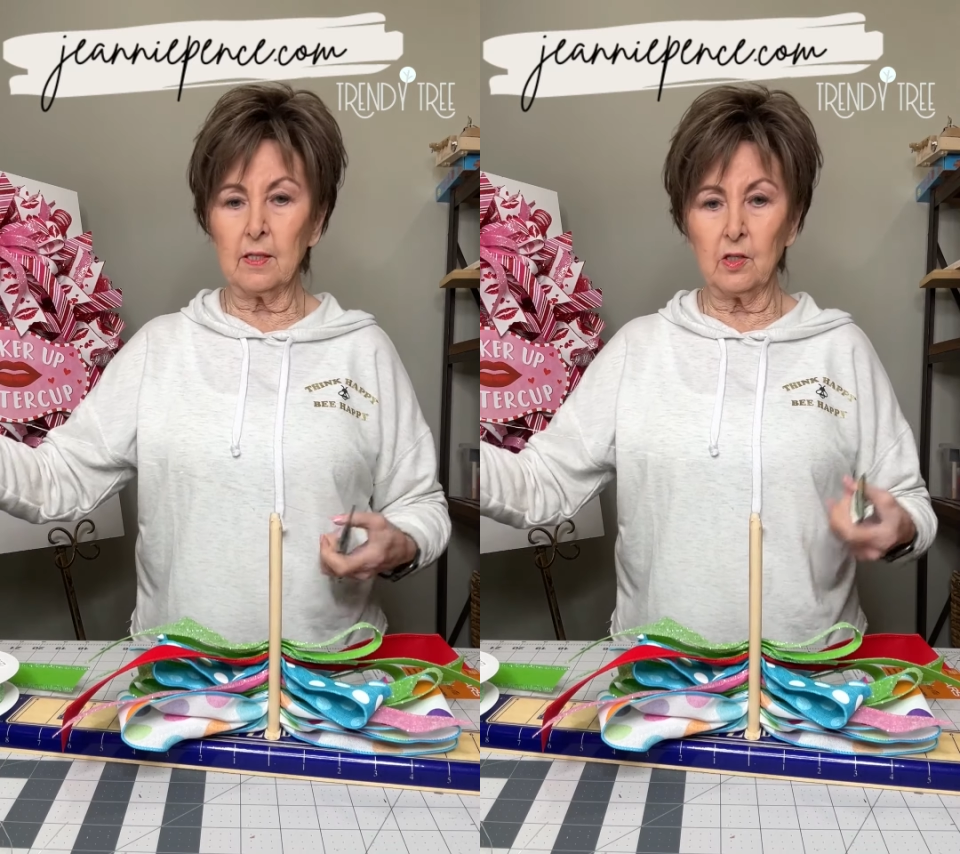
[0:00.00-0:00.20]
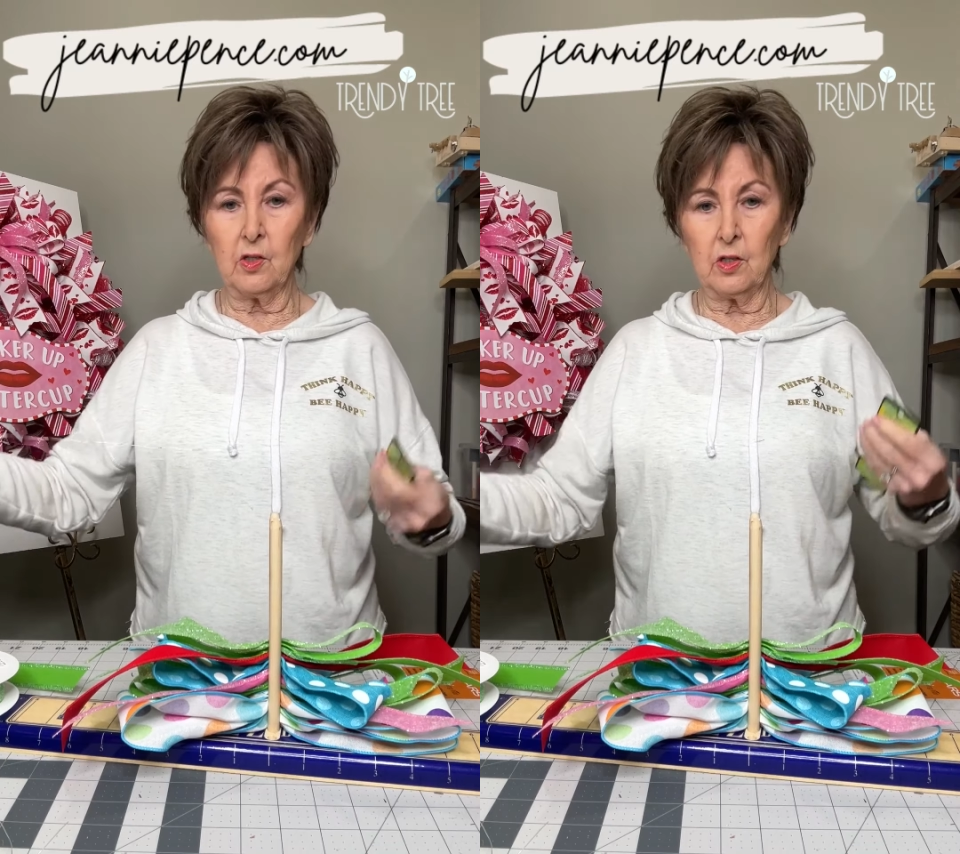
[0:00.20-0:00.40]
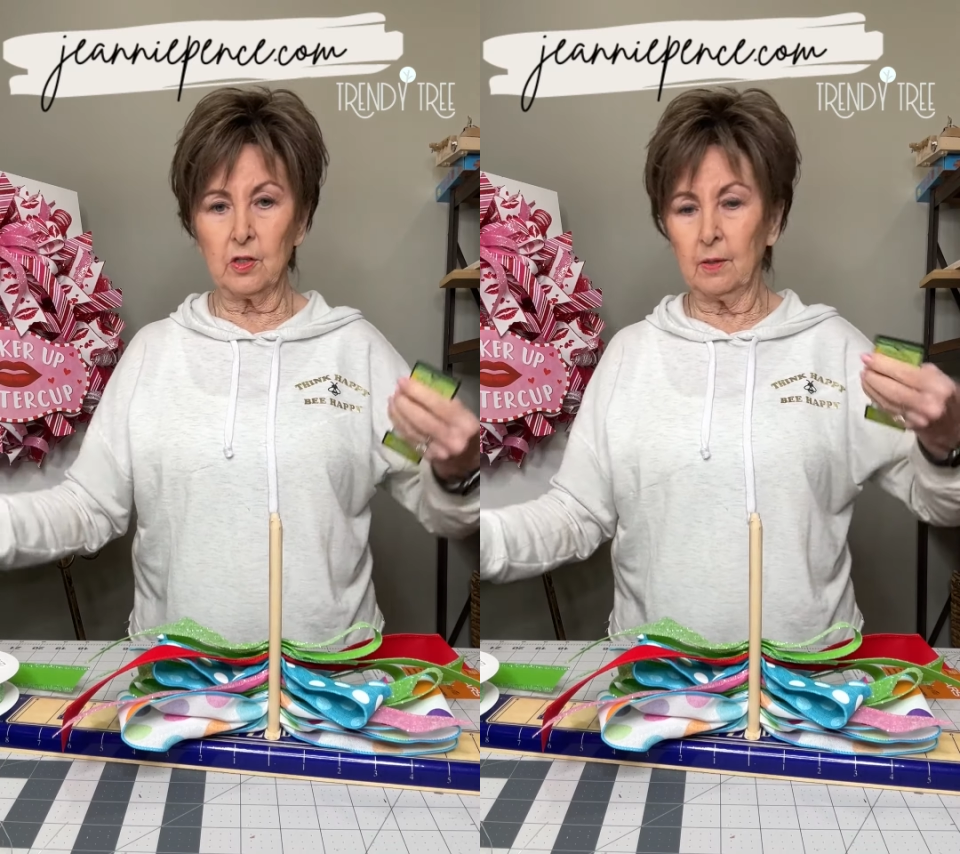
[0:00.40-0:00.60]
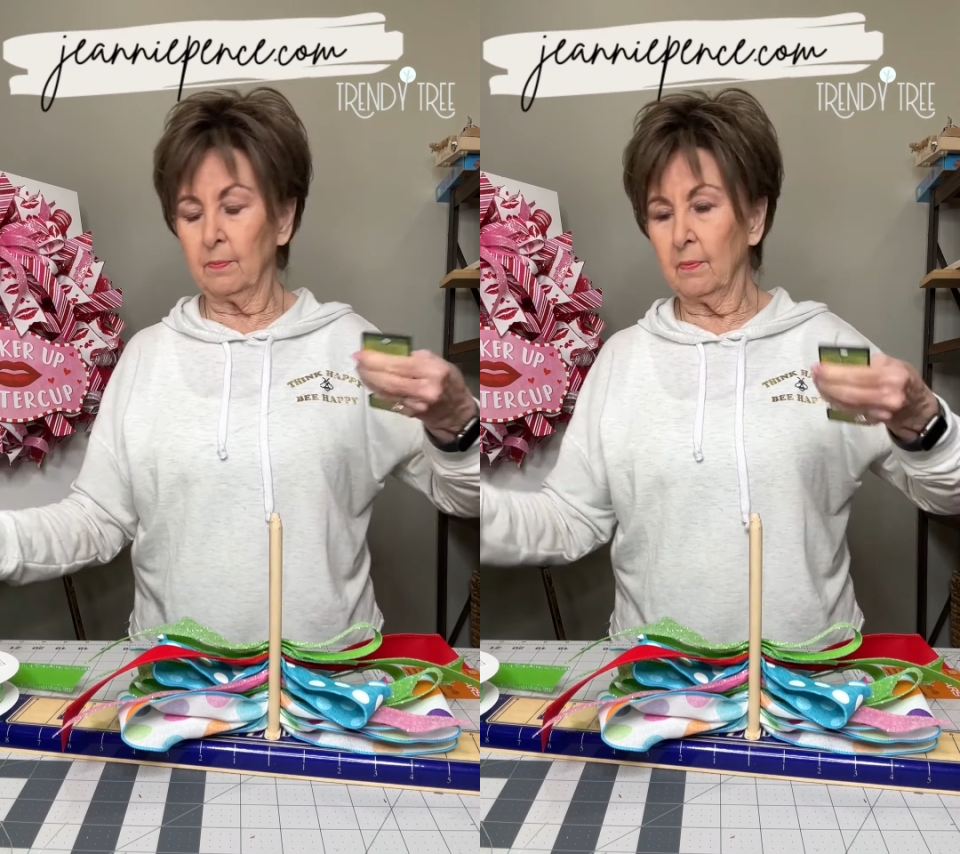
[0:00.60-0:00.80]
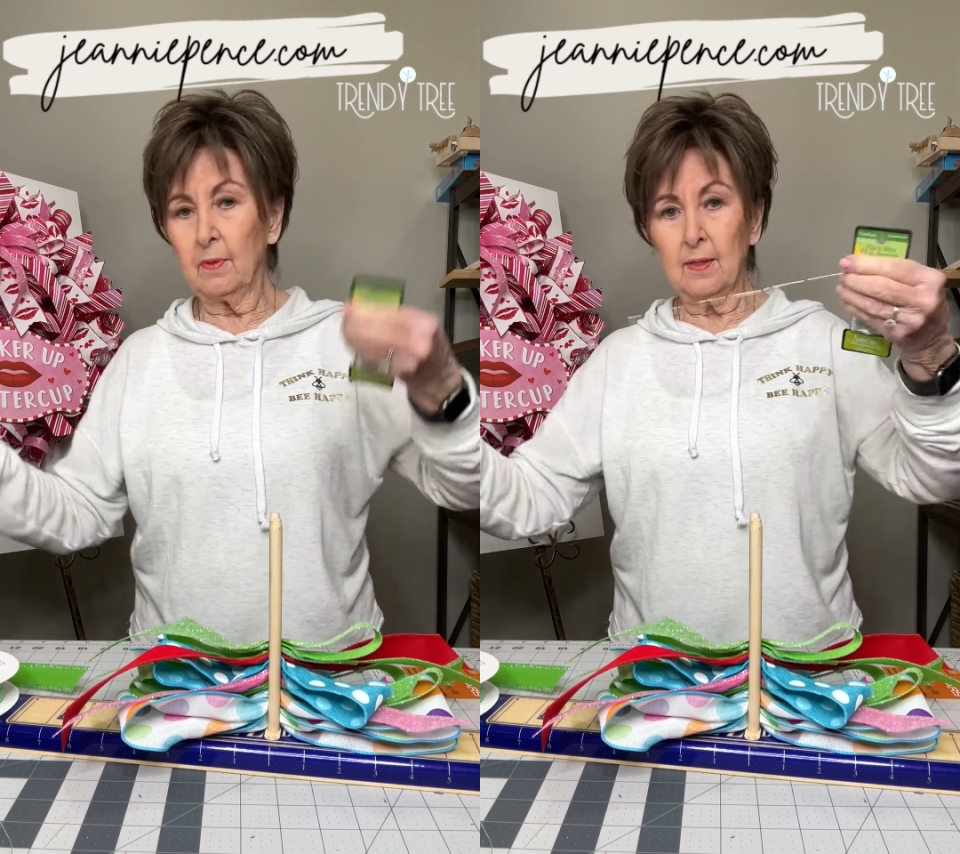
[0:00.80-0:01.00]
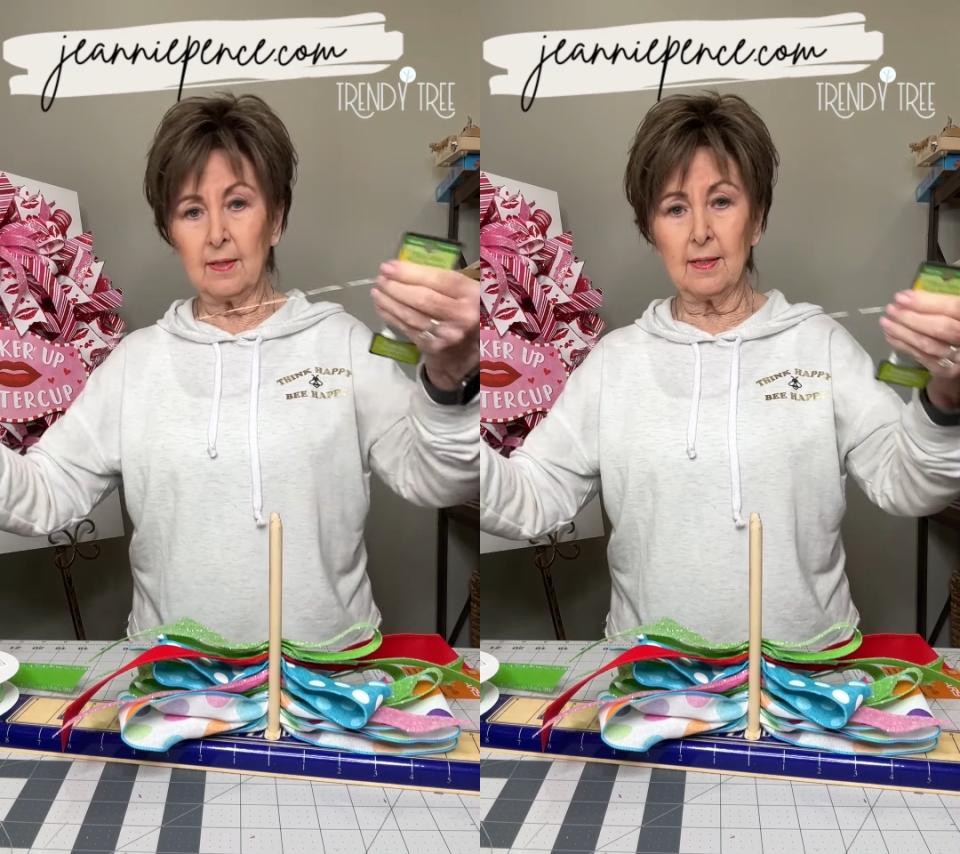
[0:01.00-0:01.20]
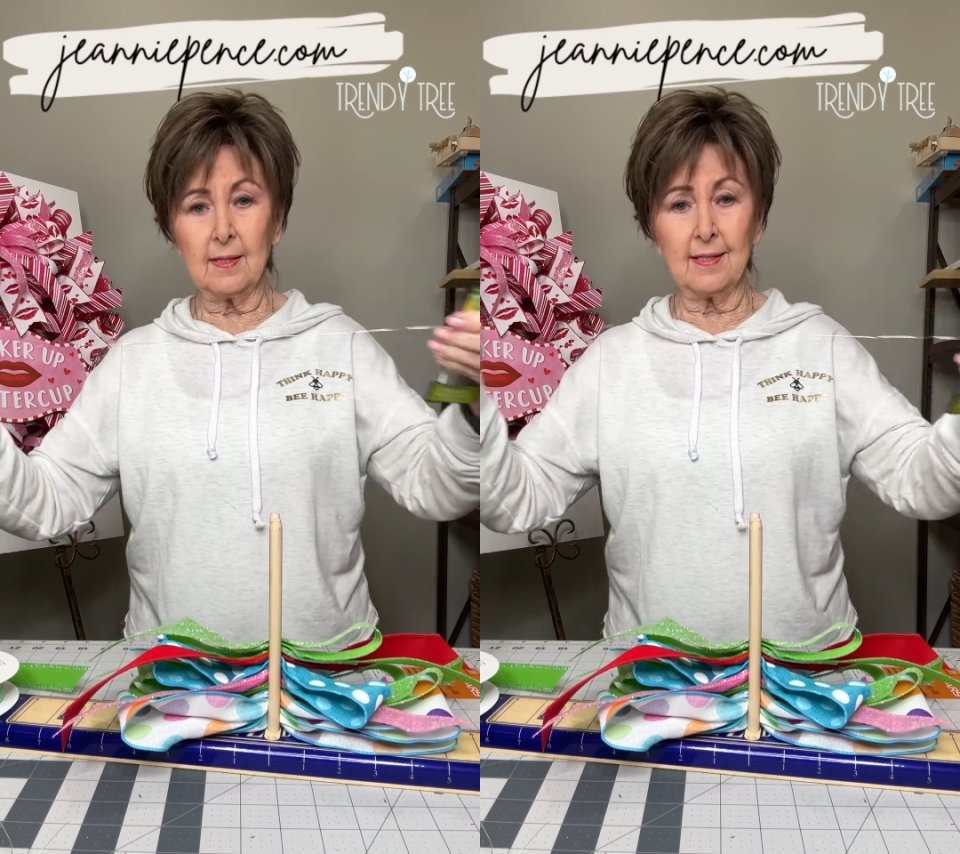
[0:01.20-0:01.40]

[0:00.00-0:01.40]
Is just some, this is